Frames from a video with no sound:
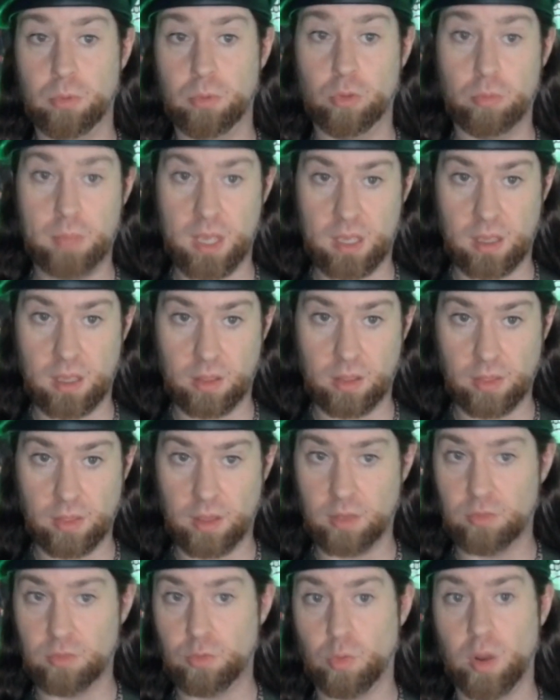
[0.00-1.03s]
are making
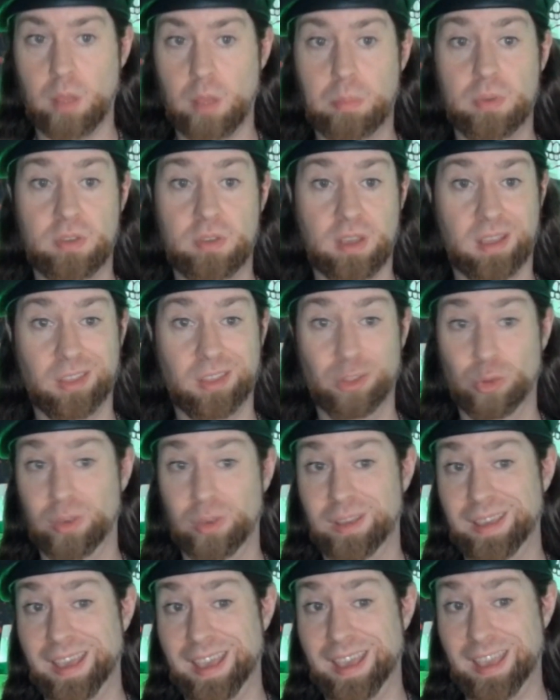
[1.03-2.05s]
things for a particular
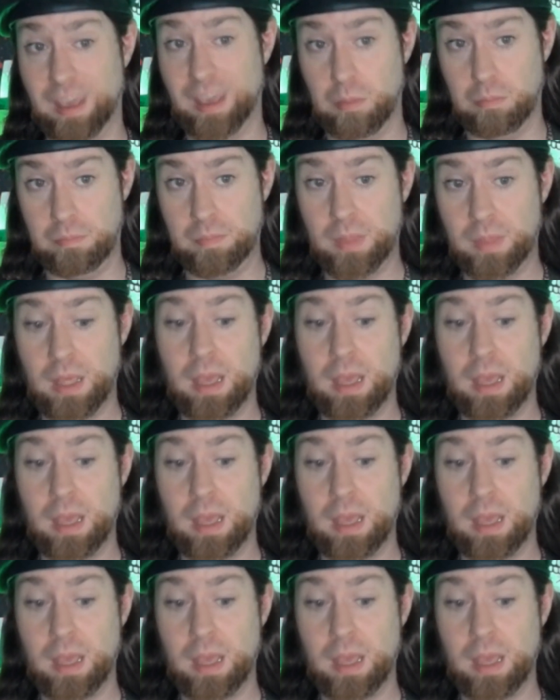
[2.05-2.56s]
game,